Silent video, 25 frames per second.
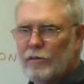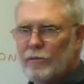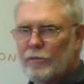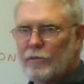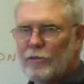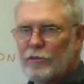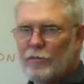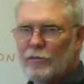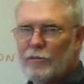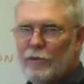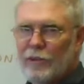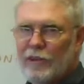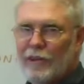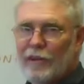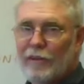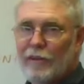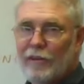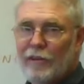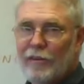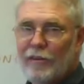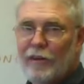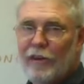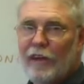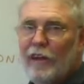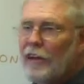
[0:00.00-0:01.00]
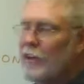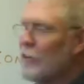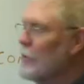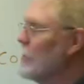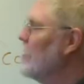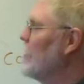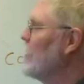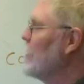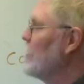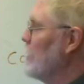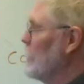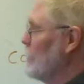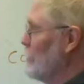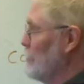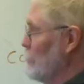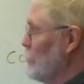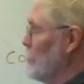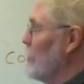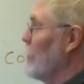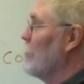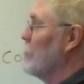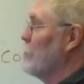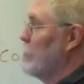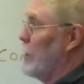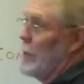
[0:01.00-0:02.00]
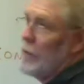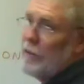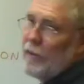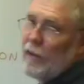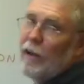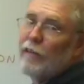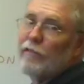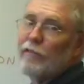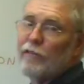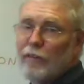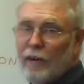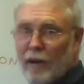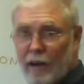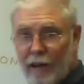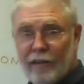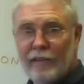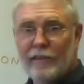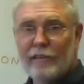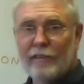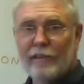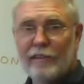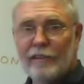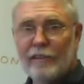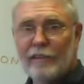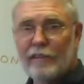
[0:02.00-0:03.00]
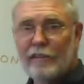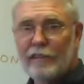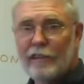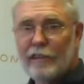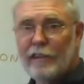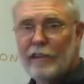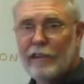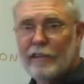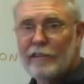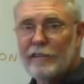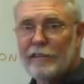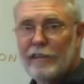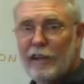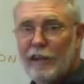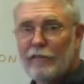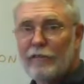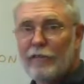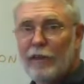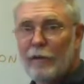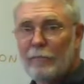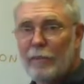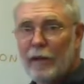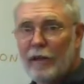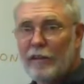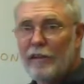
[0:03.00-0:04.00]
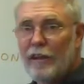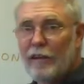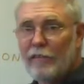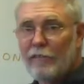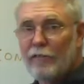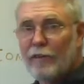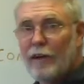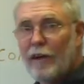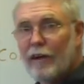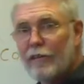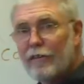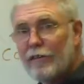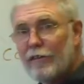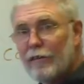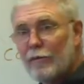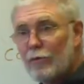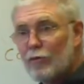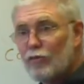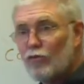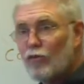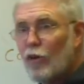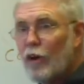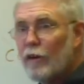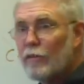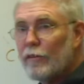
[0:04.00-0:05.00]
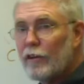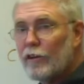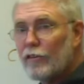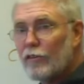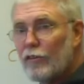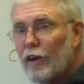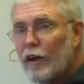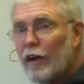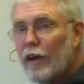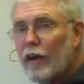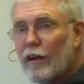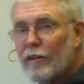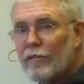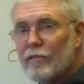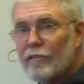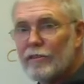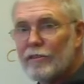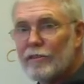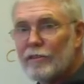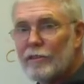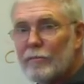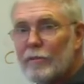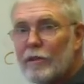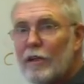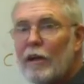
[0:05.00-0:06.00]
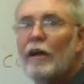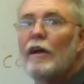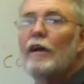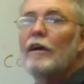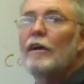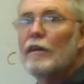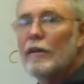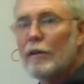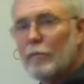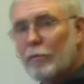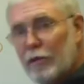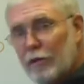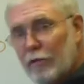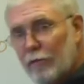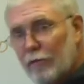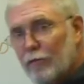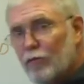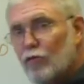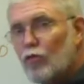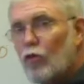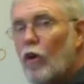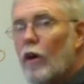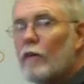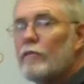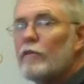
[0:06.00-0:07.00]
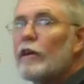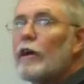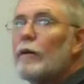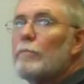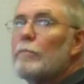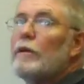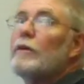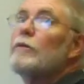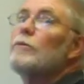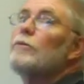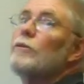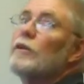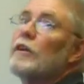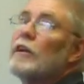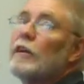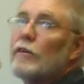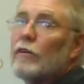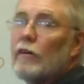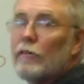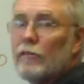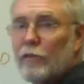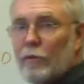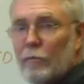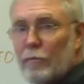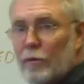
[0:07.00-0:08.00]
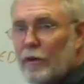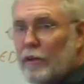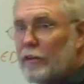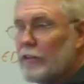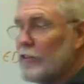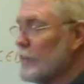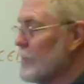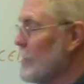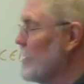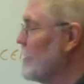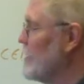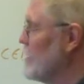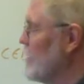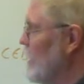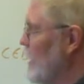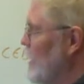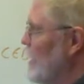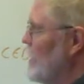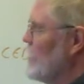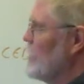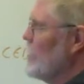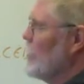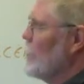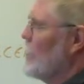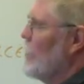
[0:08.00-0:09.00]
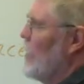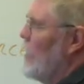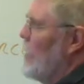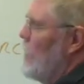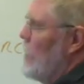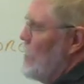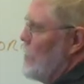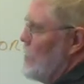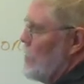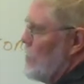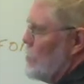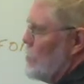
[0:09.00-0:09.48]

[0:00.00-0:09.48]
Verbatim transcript: on what's really going on. They do not bend that far. As I said yesterday, if they bend that far and you were driving a truck over it or something, you'd be driving uphill to get off the bridge. And so you're